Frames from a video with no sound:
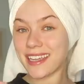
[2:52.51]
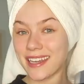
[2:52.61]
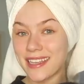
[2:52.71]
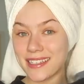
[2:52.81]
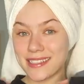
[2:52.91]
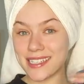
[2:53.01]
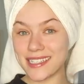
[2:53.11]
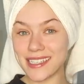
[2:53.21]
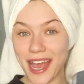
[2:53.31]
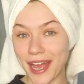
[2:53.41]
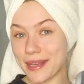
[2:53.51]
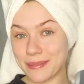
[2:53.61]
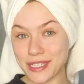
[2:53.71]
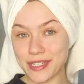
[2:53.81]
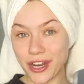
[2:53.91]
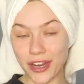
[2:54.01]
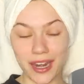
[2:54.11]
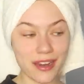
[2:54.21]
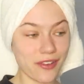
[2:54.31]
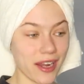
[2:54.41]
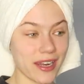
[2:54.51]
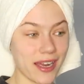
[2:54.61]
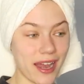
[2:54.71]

It is time to start getting ready.